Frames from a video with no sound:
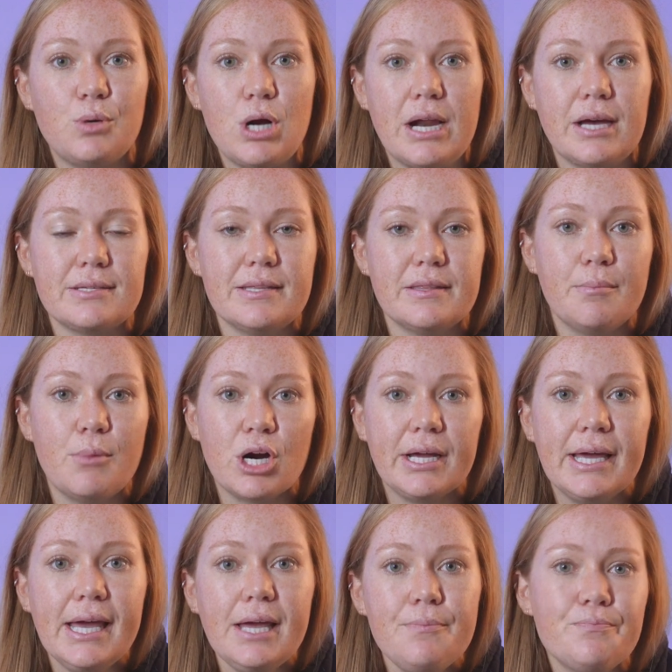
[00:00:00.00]
products in the
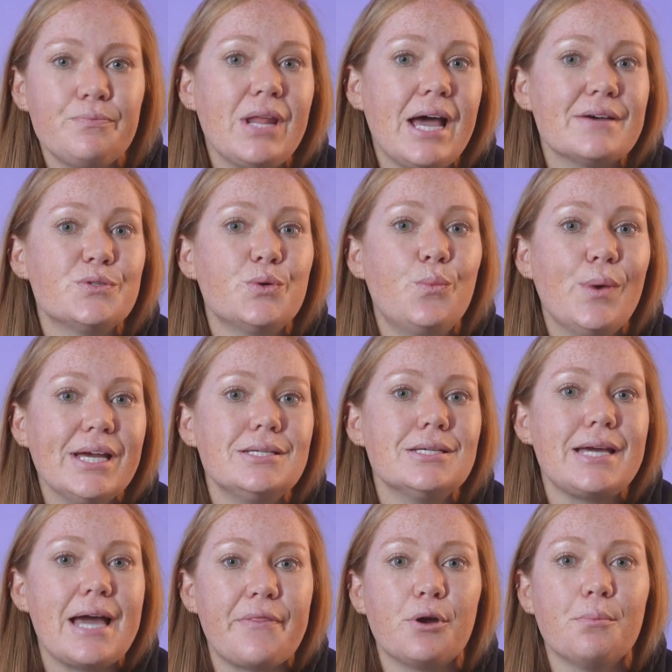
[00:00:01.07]
market as a way to
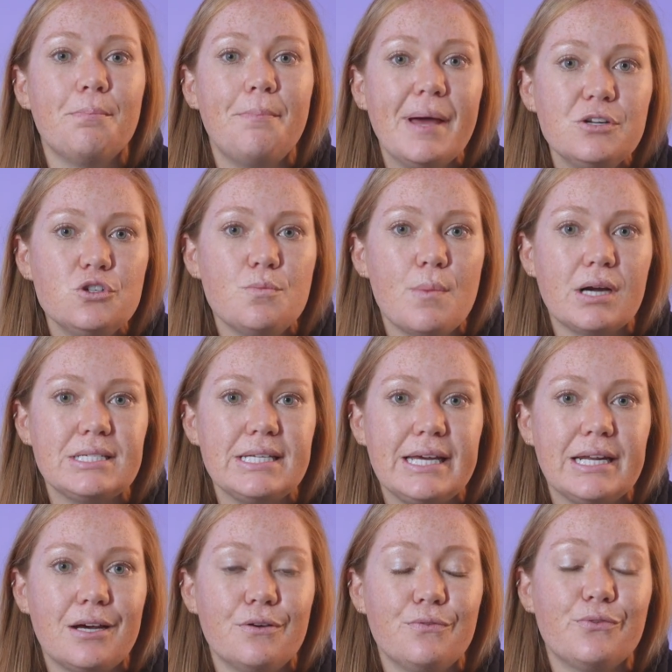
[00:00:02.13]
gather benchmark
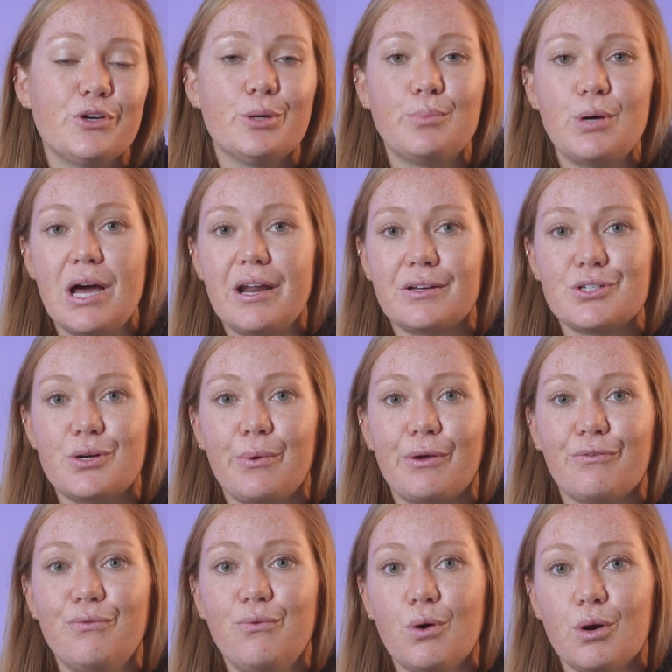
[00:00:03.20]
data for your product
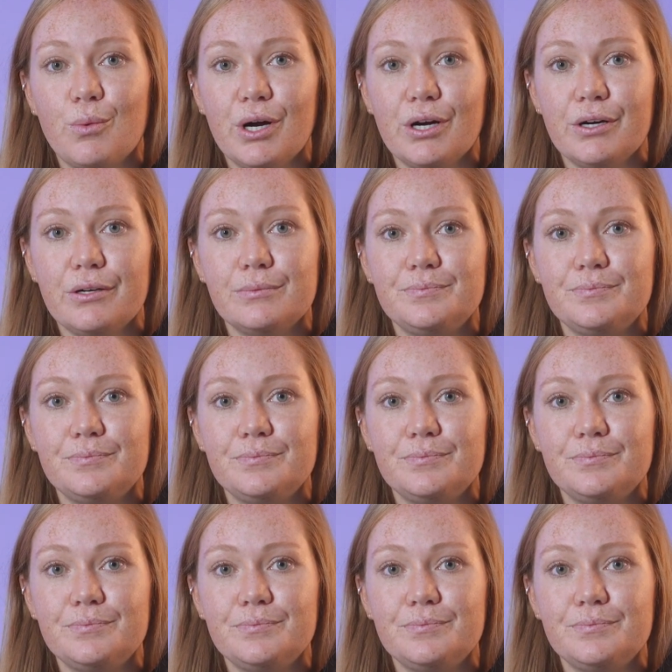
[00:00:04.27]
going forward.